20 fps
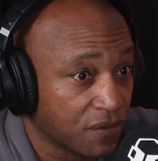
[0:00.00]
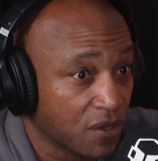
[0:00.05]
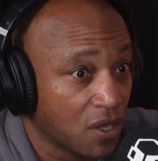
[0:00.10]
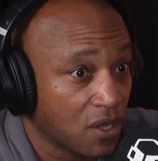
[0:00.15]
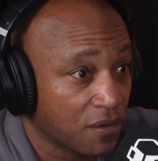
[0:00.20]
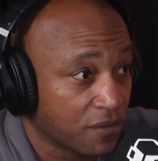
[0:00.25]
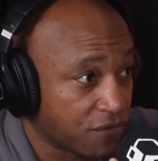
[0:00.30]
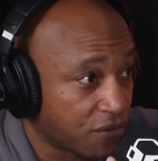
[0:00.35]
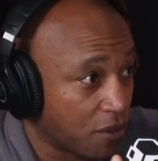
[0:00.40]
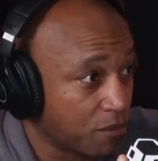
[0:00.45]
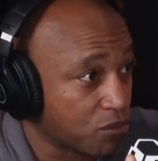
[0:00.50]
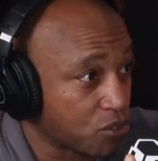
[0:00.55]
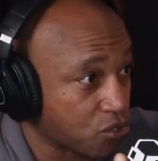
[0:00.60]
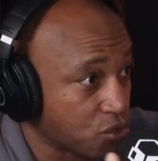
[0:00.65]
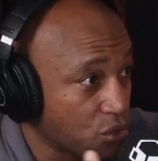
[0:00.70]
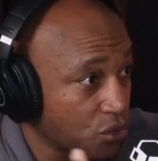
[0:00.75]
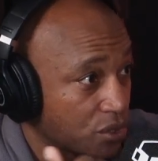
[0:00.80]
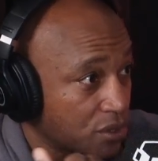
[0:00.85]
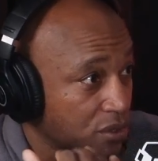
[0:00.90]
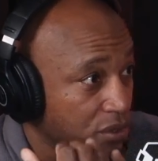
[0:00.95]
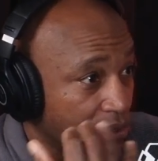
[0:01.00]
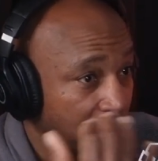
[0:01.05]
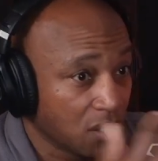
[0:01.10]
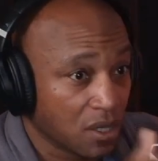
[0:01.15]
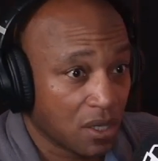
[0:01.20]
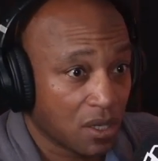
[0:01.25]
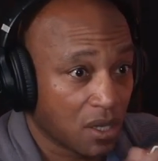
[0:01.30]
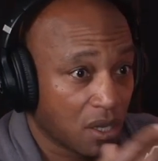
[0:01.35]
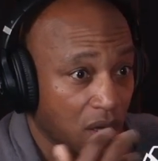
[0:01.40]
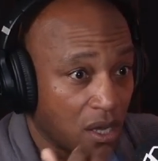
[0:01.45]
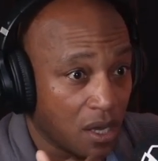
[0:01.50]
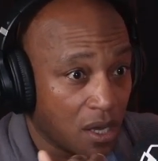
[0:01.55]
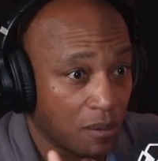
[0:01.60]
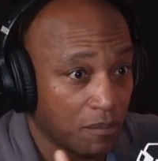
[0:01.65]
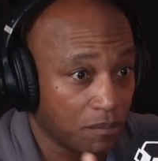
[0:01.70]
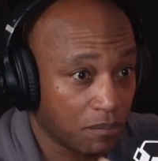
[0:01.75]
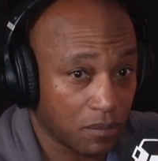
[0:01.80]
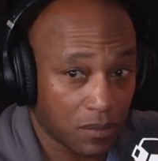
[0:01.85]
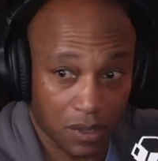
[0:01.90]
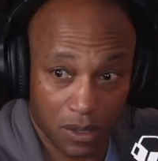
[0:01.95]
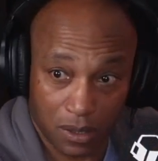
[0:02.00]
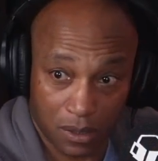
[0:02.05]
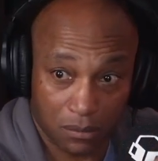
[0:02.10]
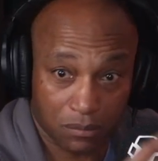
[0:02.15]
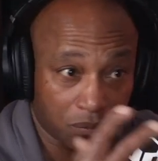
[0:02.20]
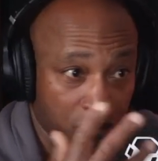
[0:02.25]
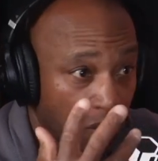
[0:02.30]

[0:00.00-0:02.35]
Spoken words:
from certain, they